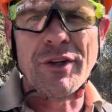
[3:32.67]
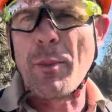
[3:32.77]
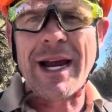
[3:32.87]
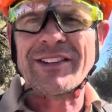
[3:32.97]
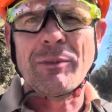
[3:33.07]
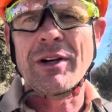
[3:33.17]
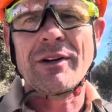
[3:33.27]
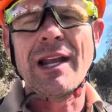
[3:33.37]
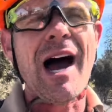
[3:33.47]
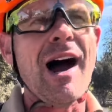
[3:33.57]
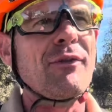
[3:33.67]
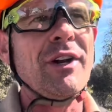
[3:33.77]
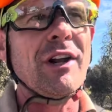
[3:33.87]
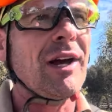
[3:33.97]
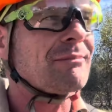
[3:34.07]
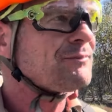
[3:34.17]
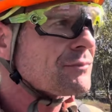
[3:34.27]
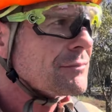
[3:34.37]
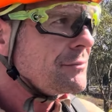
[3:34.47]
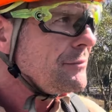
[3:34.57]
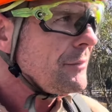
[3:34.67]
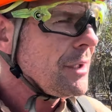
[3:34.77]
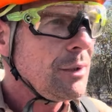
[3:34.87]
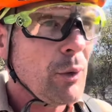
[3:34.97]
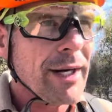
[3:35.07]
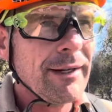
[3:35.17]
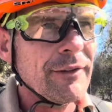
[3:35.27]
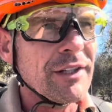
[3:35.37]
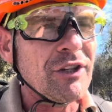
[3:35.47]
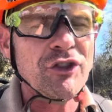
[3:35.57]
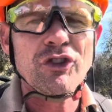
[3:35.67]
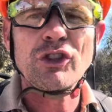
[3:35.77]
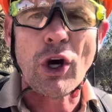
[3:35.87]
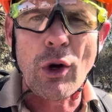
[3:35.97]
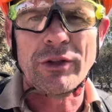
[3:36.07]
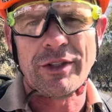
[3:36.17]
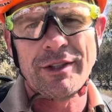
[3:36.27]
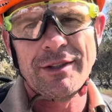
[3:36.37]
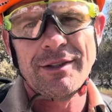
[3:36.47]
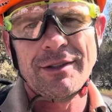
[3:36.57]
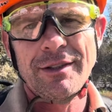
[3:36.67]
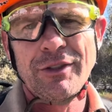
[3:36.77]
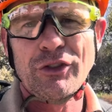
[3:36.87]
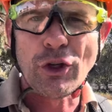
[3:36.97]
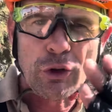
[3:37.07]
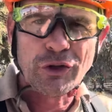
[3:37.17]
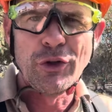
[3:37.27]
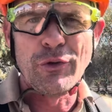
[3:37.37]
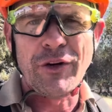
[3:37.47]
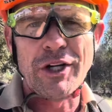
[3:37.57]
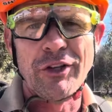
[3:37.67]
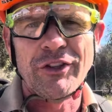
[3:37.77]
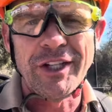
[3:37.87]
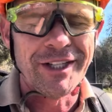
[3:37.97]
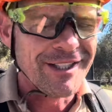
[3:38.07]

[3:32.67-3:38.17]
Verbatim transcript: and it'll make someone laugh. You know, like, whatever, you're just stoked. Stoked to do the videos here.